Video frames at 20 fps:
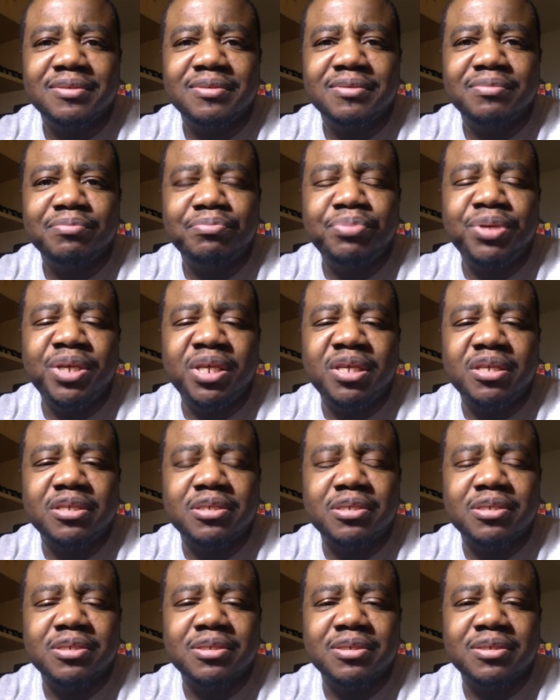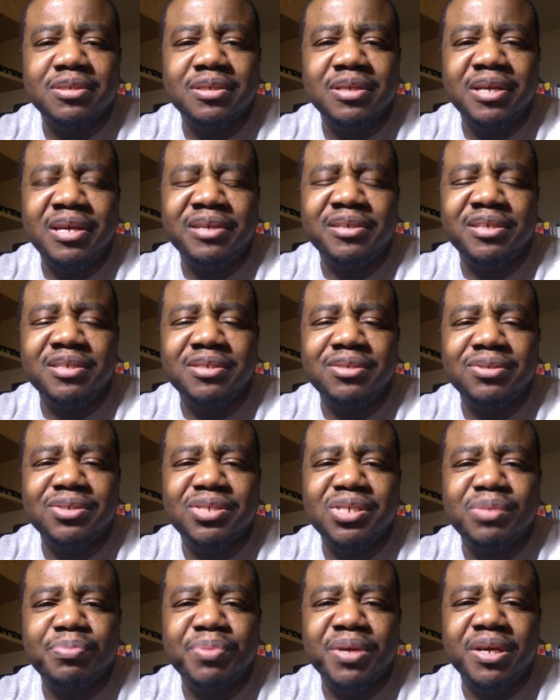peace? How can you
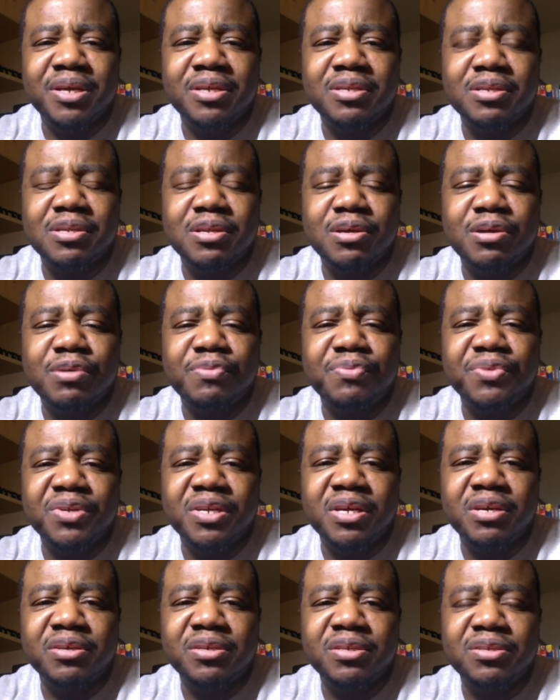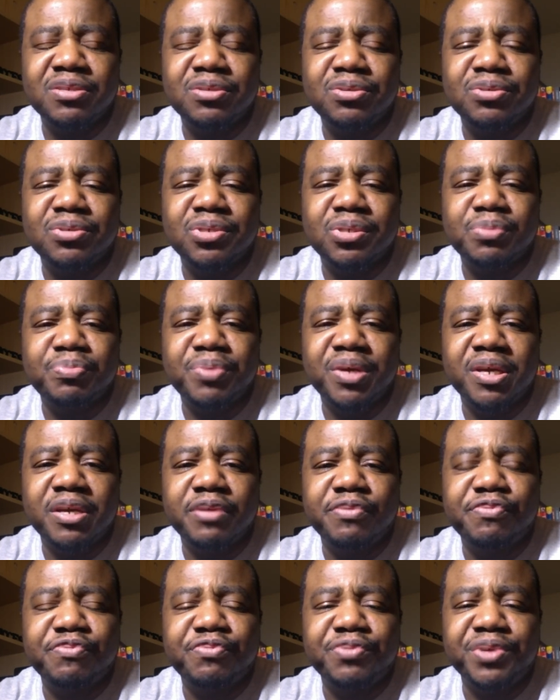expand love? And how can you
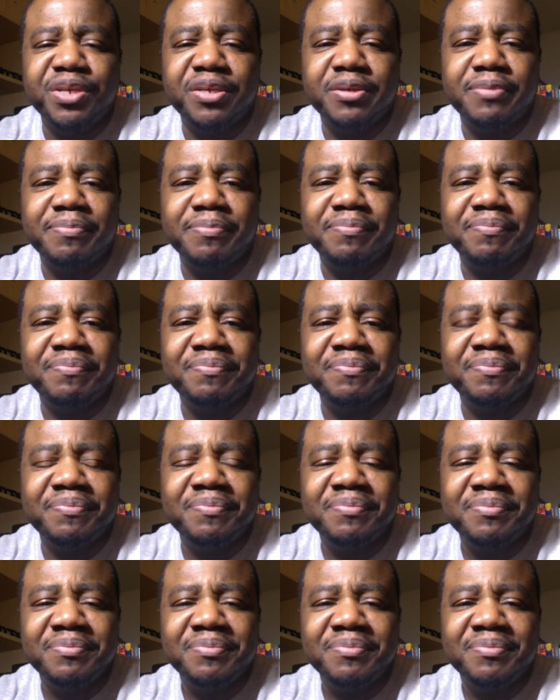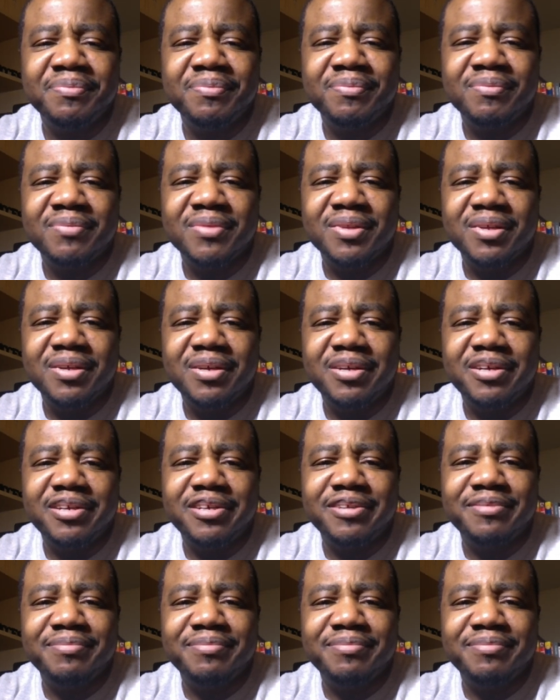expand freedom? Um,